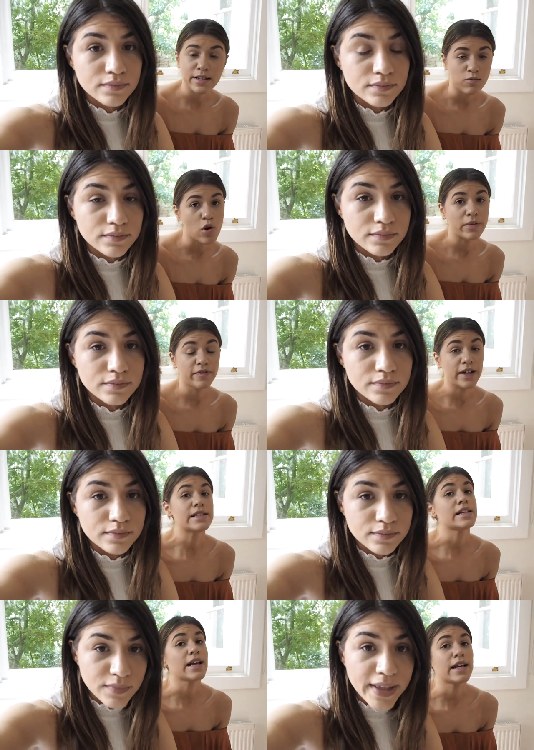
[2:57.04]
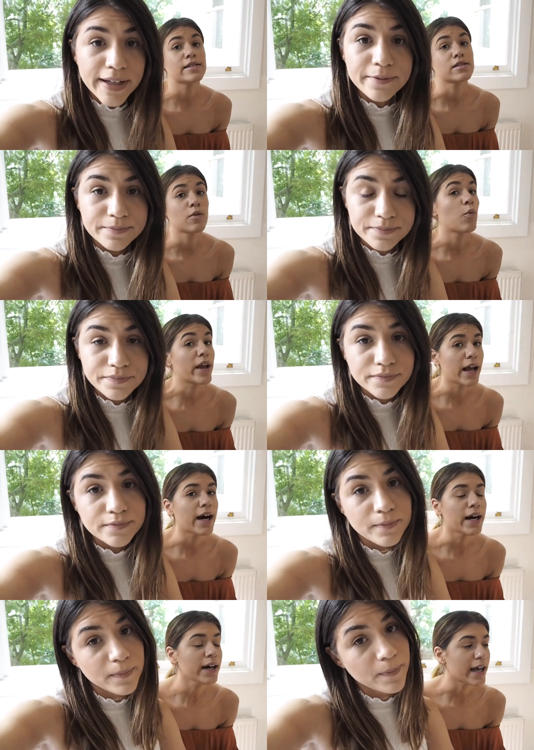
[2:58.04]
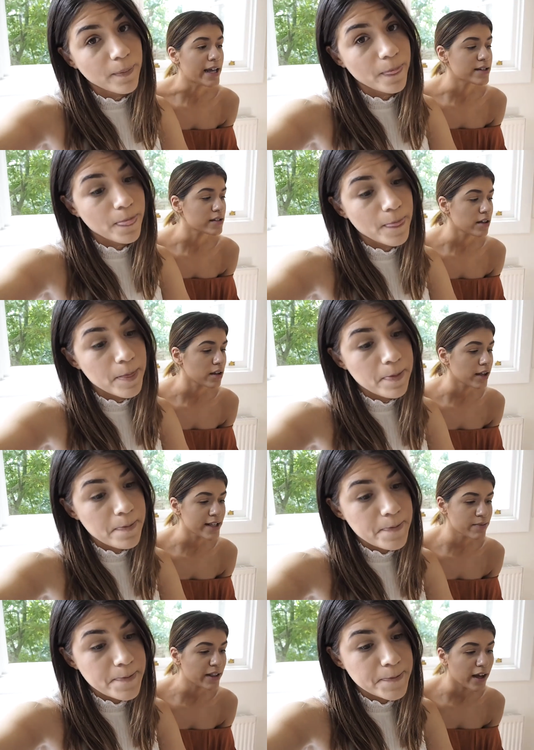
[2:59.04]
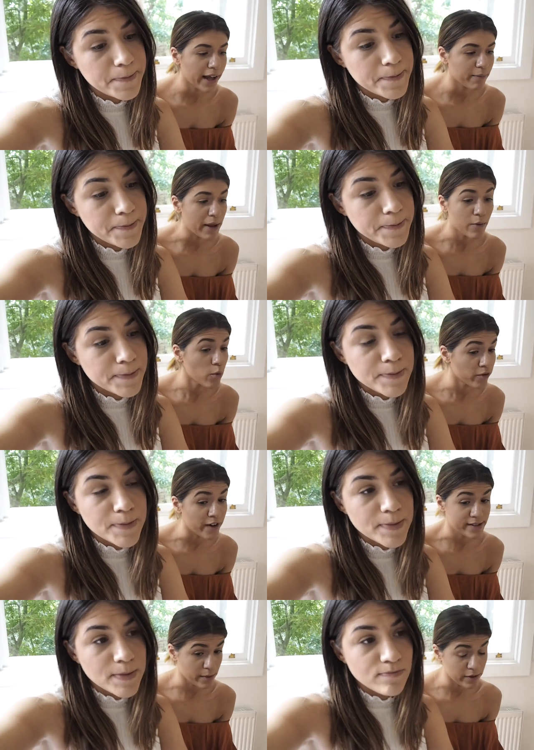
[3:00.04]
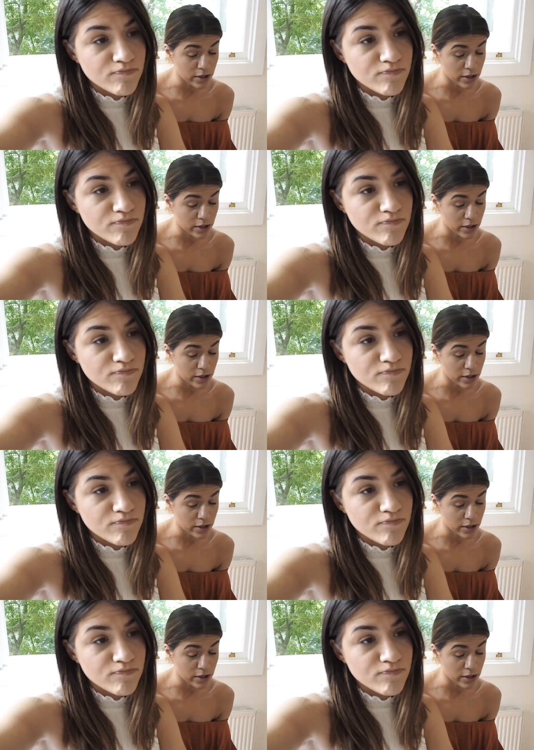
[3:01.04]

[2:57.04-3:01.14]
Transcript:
Speaker 1: as warm and fuzzy as we are. And yes, we like being warm and fuzzy. We're